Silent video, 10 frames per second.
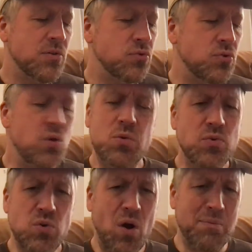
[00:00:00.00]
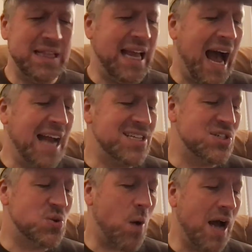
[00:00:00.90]
Normally, I just
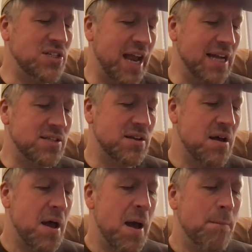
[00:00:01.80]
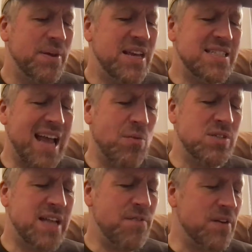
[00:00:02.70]
squash ants, but this ant was
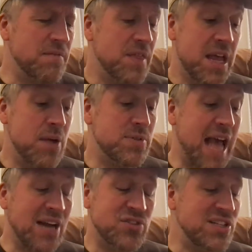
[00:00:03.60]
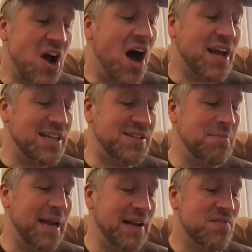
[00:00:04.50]
different. He was actually talking to
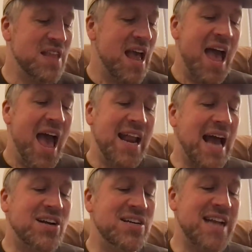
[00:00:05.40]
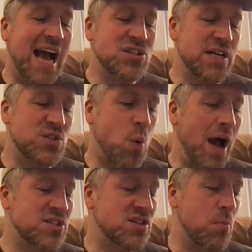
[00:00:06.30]
me. And I couldn't actually
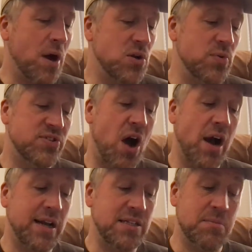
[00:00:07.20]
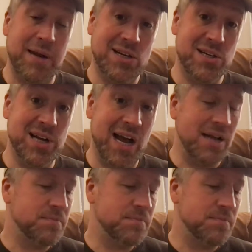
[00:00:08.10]
squash someone who was talking to me, could I?